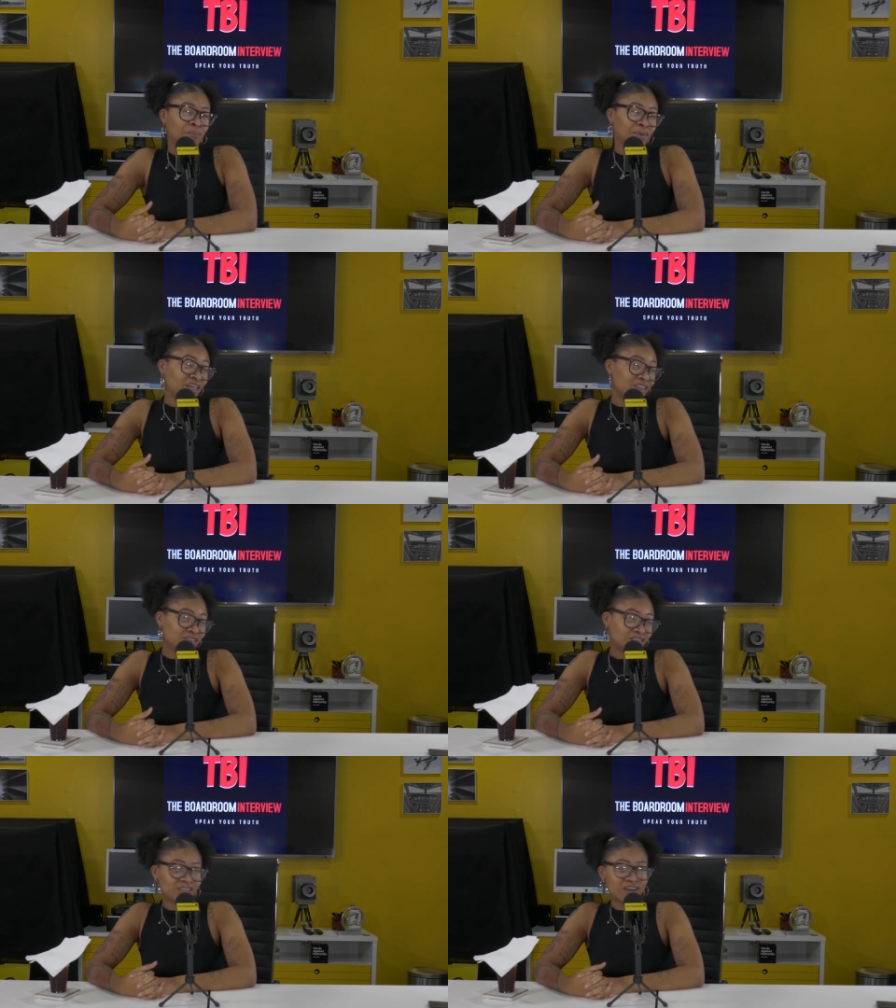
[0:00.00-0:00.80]
But
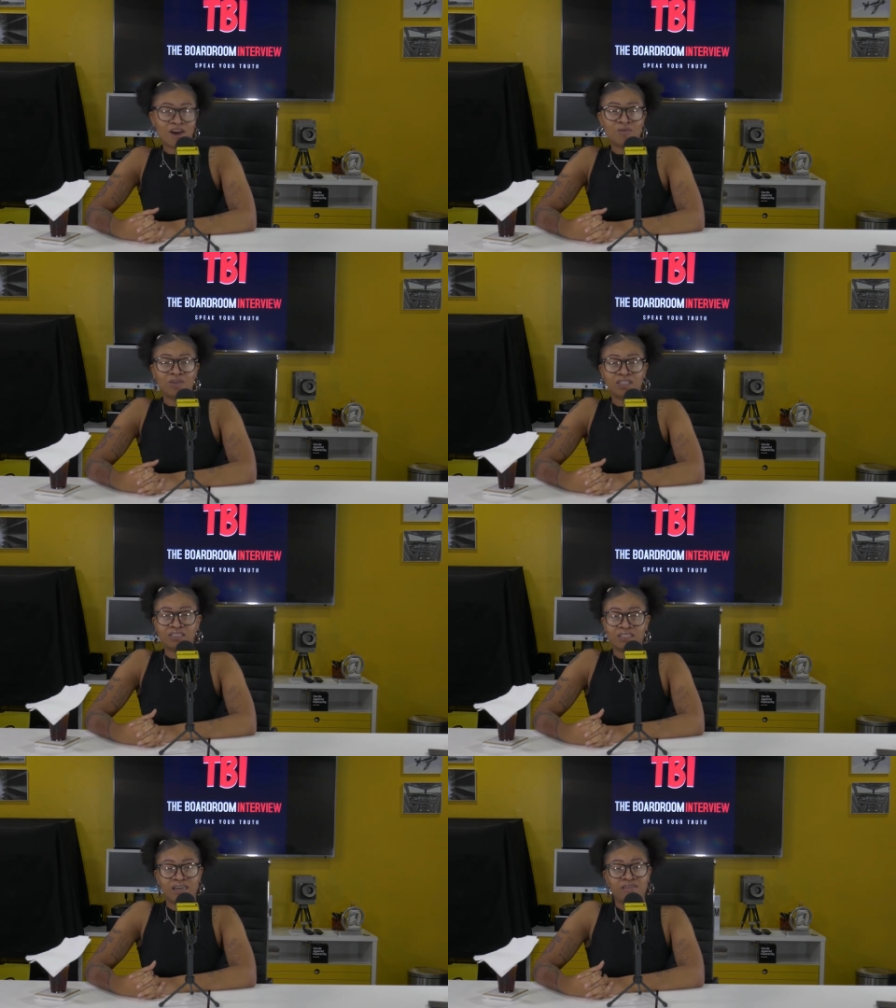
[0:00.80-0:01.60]
I would
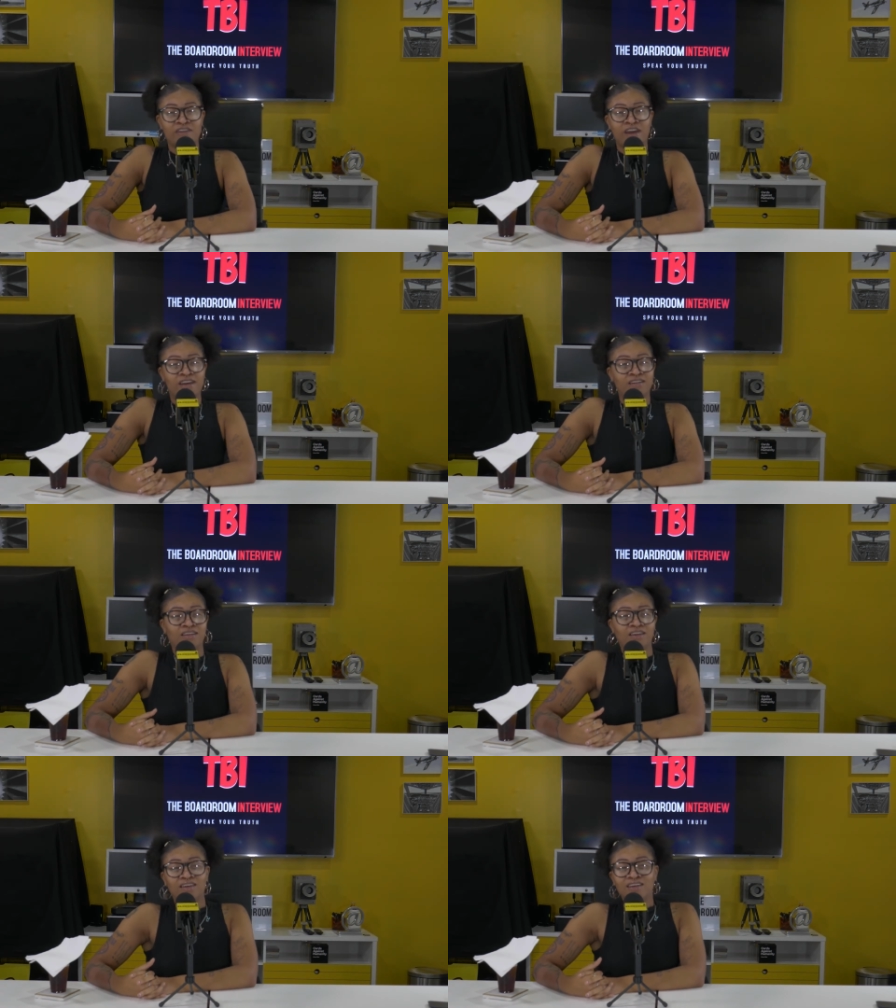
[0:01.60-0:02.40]
say that
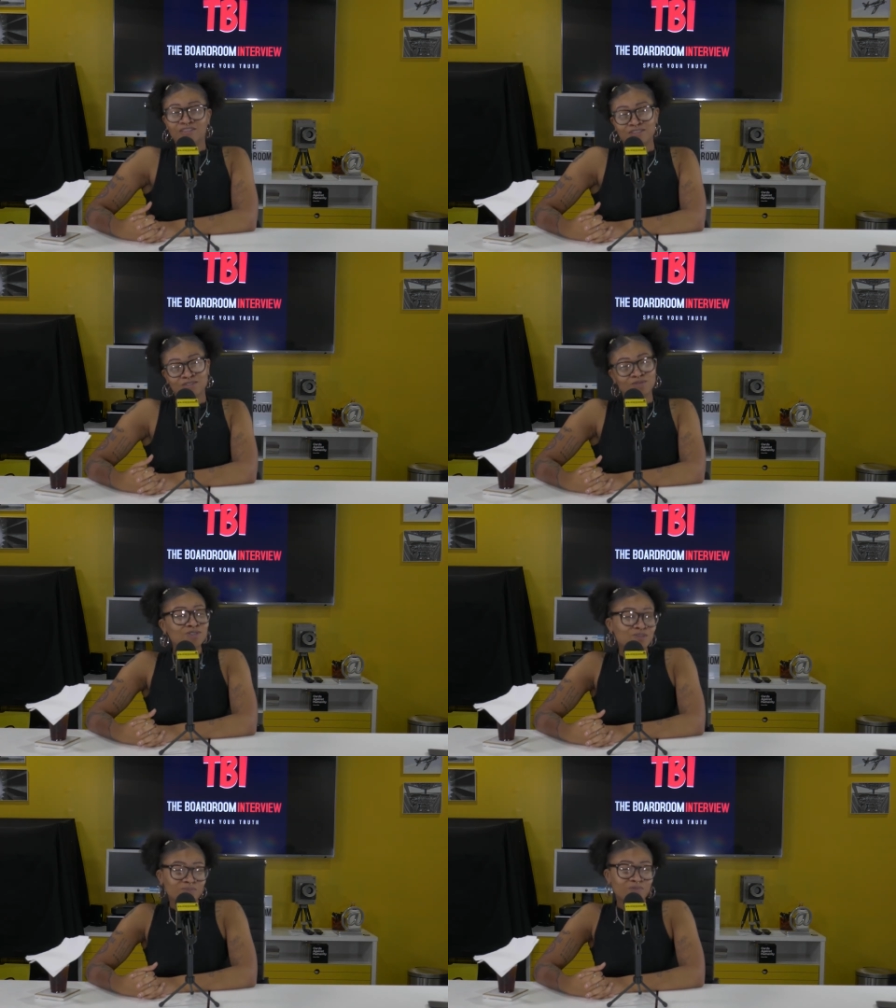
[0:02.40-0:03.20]

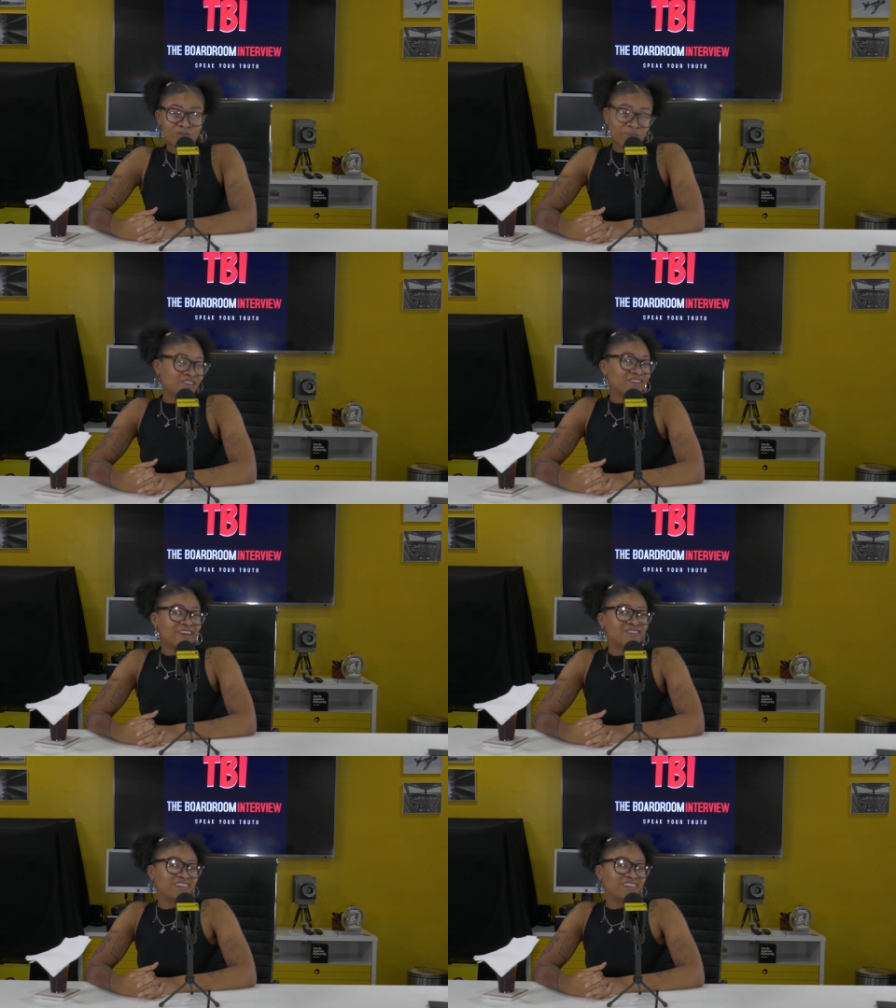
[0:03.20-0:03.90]
schools were better down